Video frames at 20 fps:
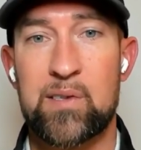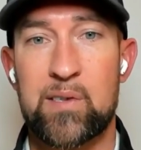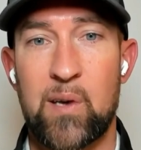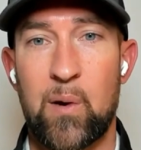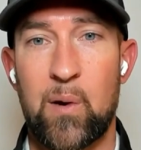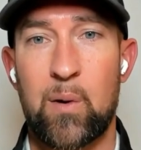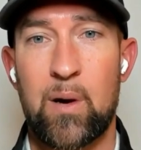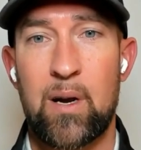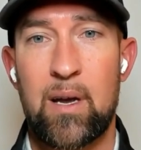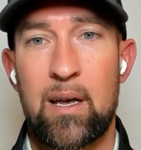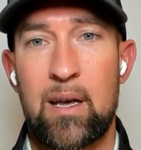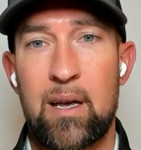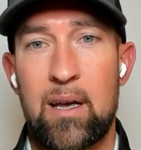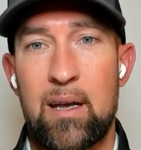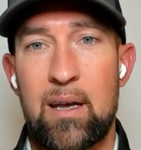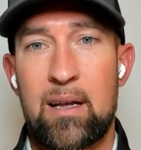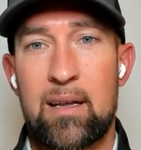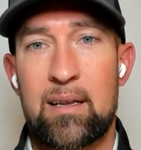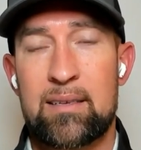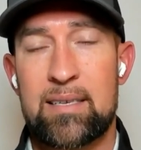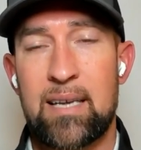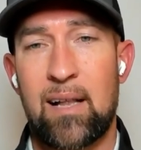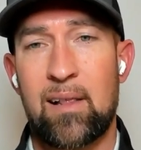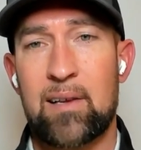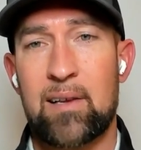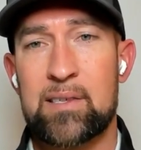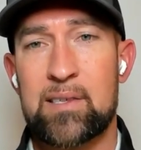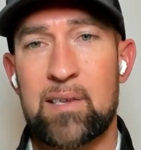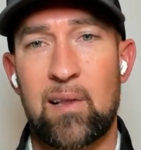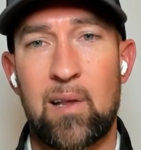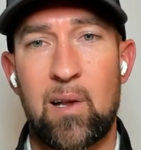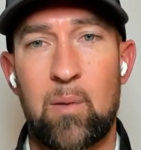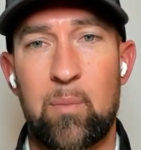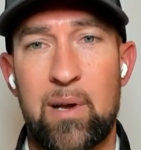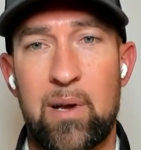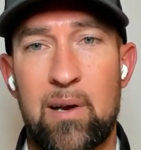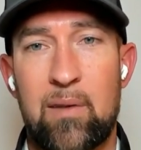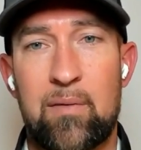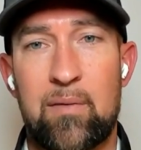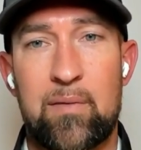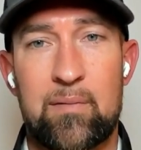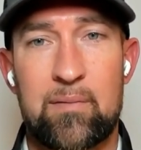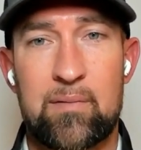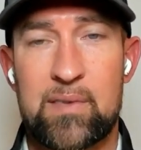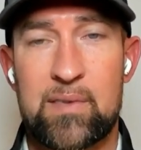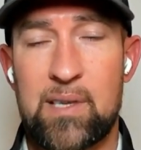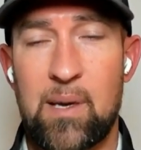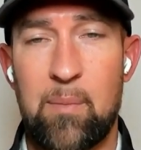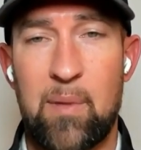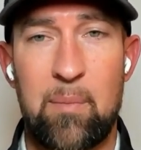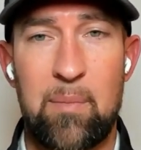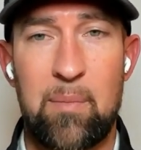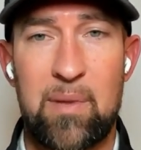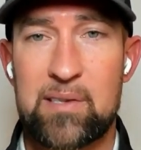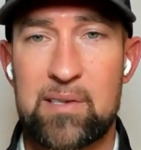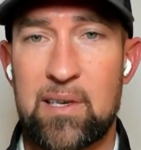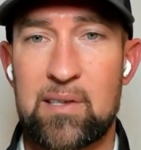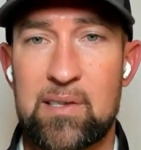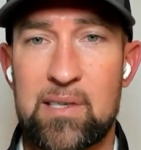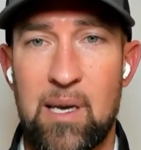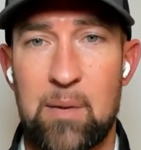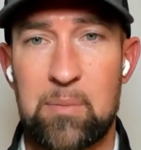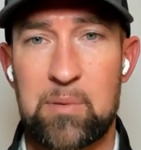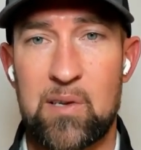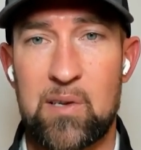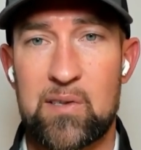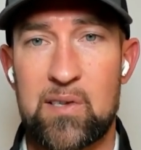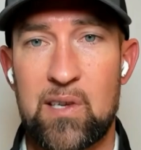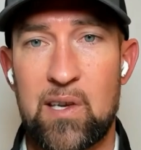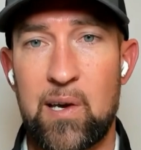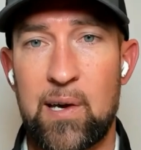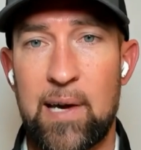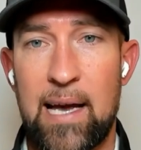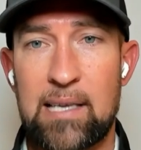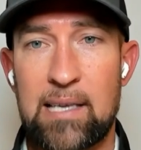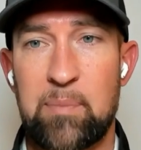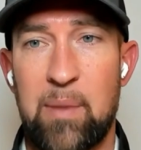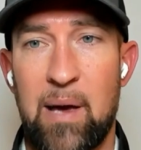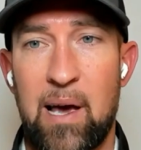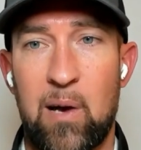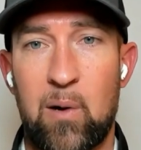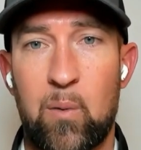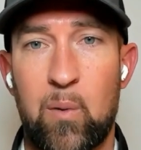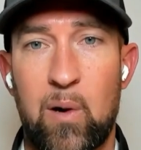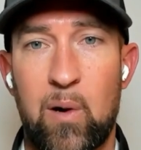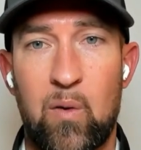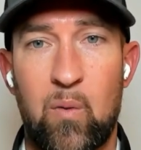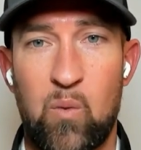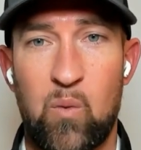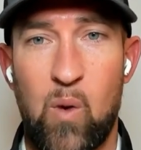So tell us a little bit of some of the misconceptions that you guys battle with,